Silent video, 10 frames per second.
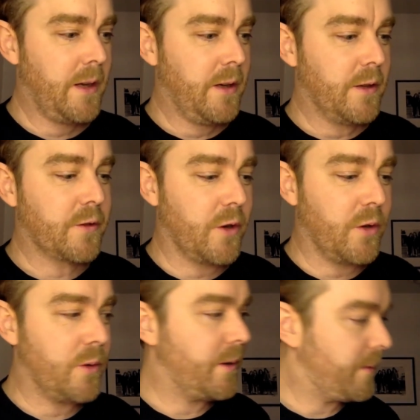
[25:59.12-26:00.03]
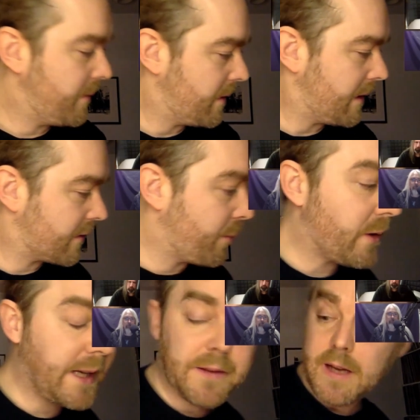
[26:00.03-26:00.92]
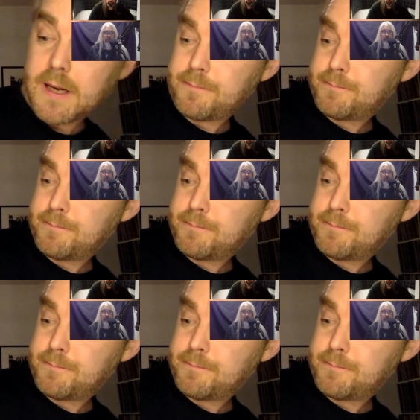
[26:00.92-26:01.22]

So small hint there.